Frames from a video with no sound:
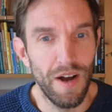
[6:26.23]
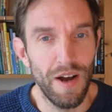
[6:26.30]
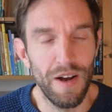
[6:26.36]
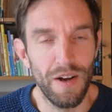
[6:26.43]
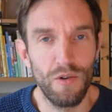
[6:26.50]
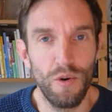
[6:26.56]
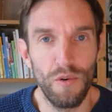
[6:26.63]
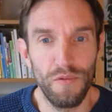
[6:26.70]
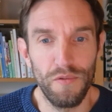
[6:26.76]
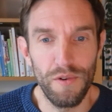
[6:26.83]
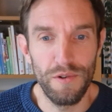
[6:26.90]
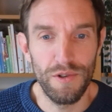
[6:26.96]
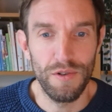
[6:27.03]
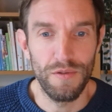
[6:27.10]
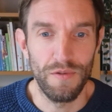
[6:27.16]
uh, Cold
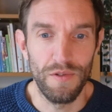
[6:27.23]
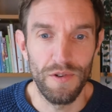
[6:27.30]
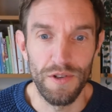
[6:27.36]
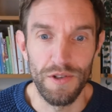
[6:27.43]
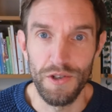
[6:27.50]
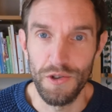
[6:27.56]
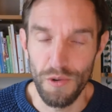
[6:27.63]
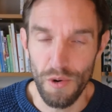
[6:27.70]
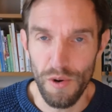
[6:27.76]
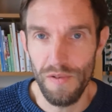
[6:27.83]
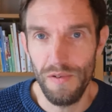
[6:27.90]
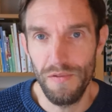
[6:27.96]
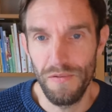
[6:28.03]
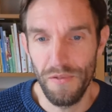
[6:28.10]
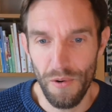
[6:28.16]
Fusion uh,
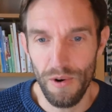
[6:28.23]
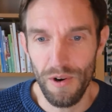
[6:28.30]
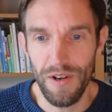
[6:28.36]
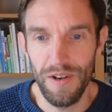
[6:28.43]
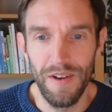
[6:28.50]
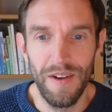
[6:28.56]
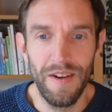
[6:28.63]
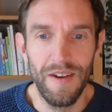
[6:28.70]
Server Fork,